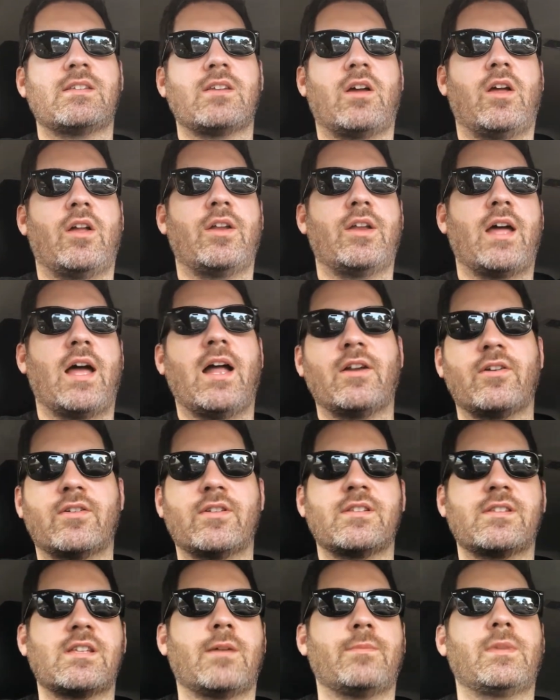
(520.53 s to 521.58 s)
on 100
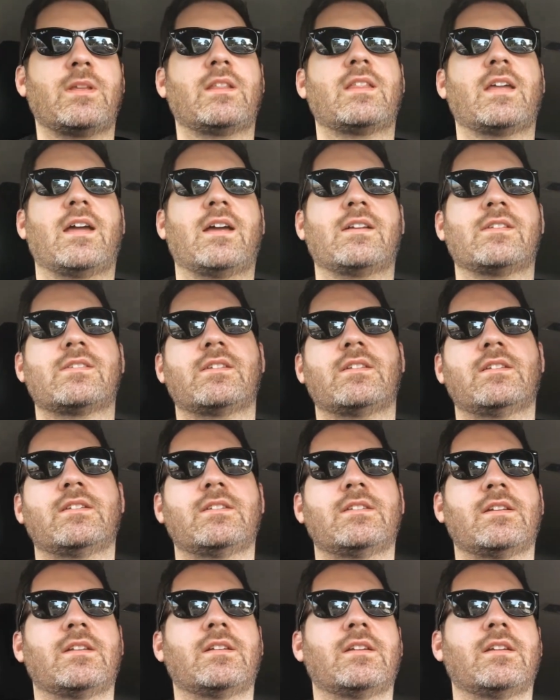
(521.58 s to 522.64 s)
and something thousand,
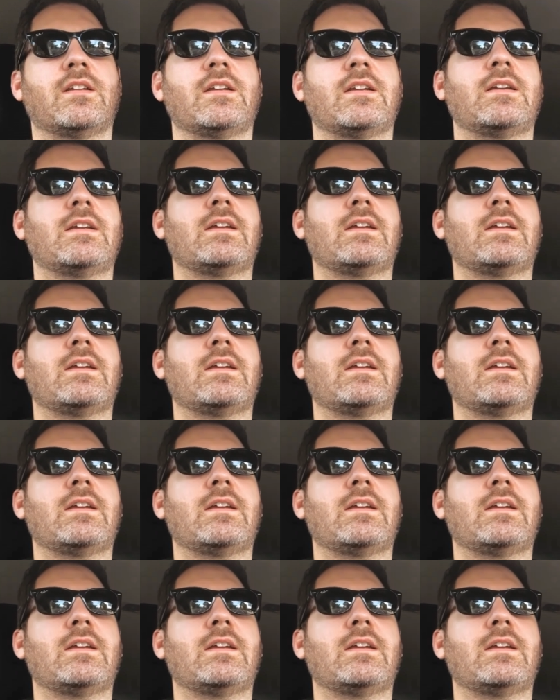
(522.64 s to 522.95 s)
and